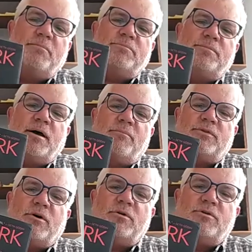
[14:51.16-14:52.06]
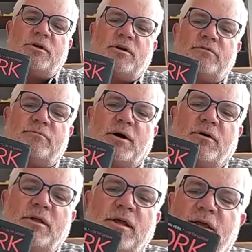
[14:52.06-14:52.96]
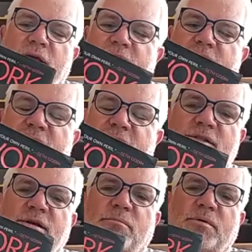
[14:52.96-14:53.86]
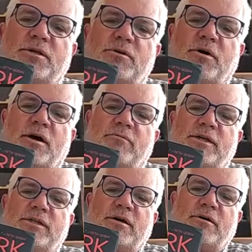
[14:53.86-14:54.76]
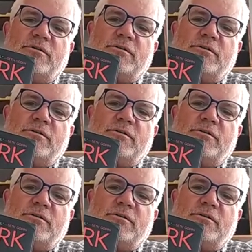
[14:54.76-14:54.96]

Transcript: I'm throwing you a curveball. This is a book you ought to read, though.